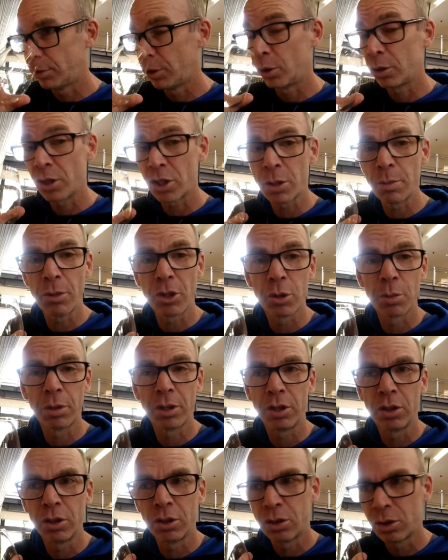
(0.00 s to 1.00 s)
It also smells
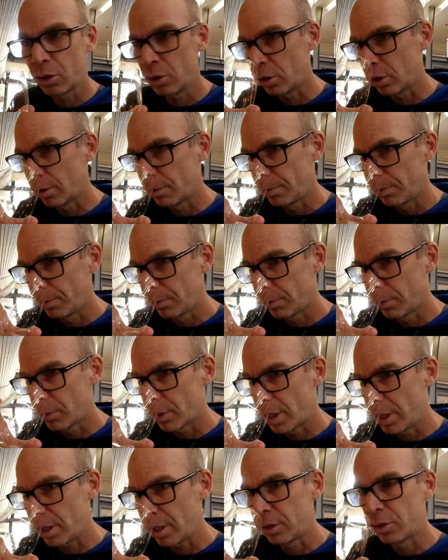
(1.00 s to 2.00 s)
pretty good too. I
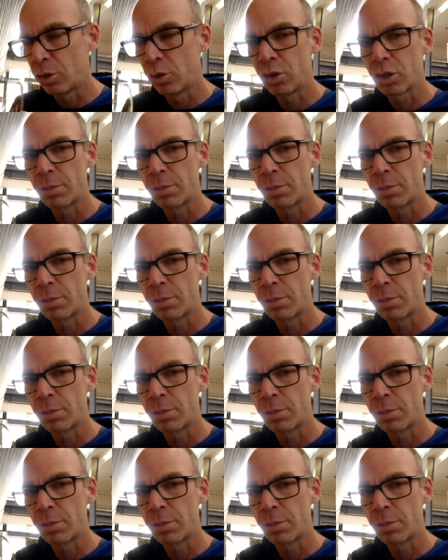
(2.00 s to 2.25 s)
think I do